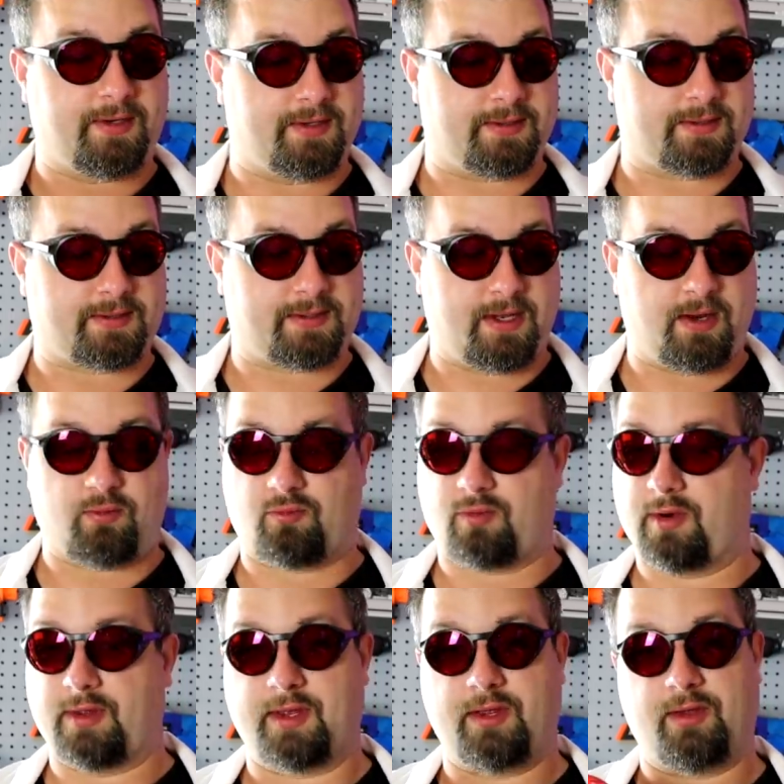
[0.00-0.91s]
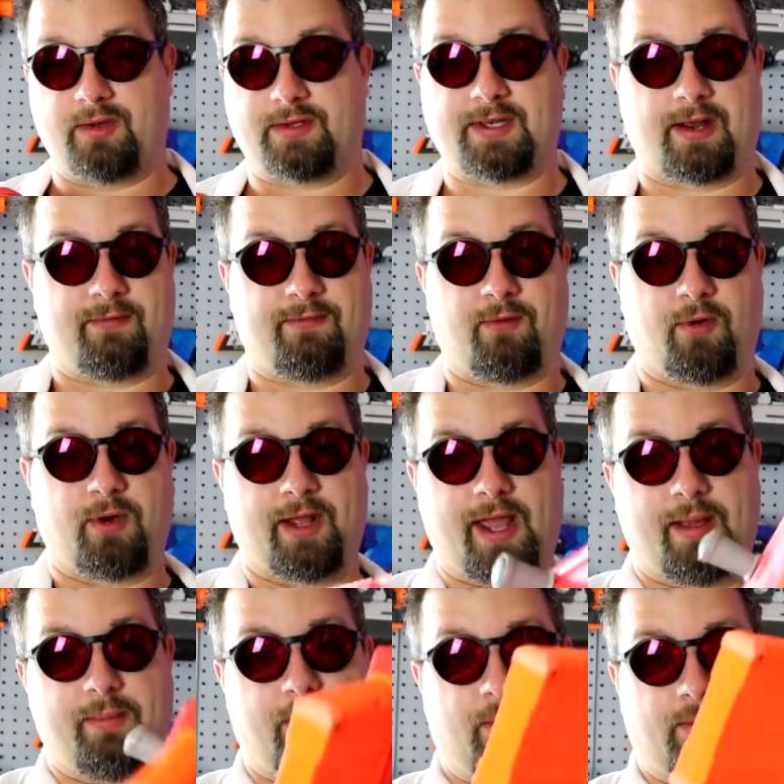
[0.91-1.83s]
because it really looks like a
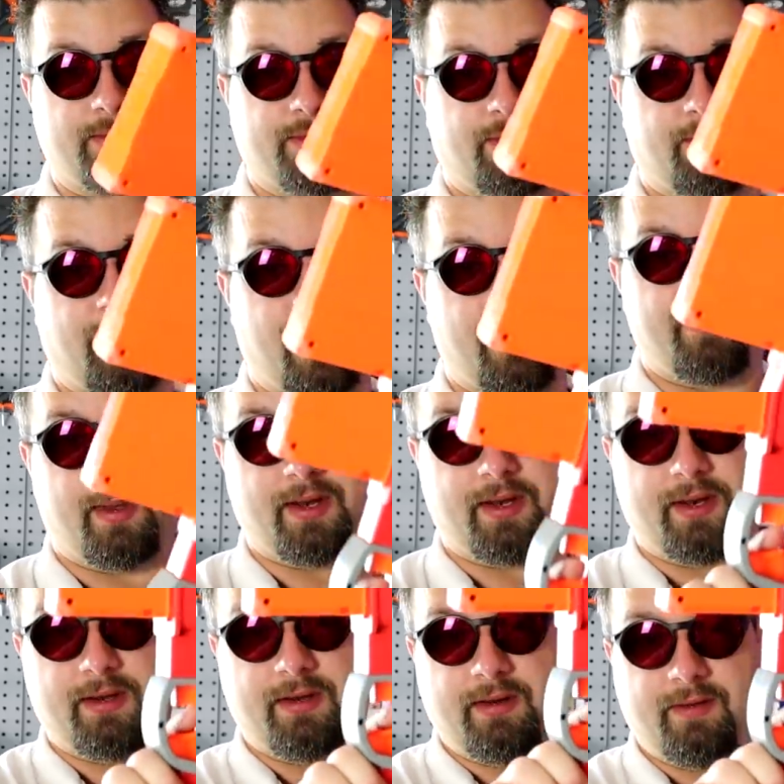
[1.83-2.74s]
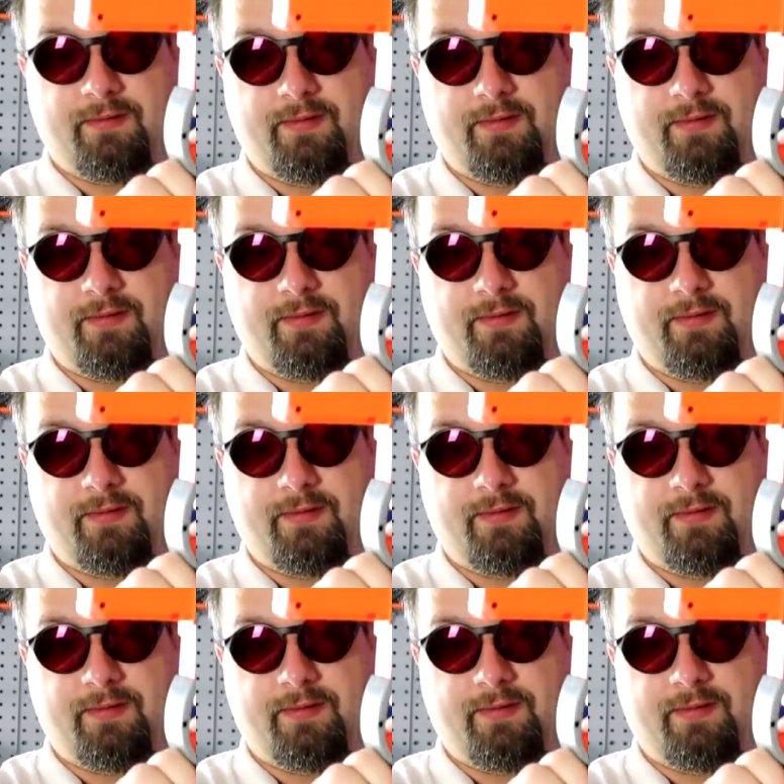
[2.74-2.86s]
40K bolter in my opinion,